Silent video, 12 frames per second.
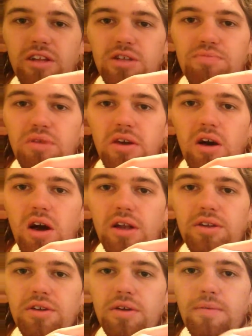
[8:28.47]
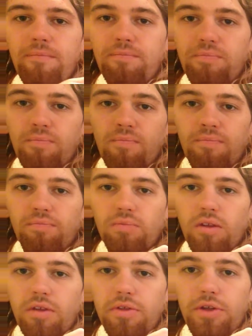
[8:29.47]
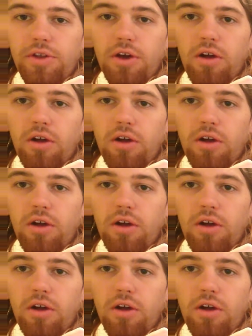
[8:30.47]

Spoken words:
So that's Beyond the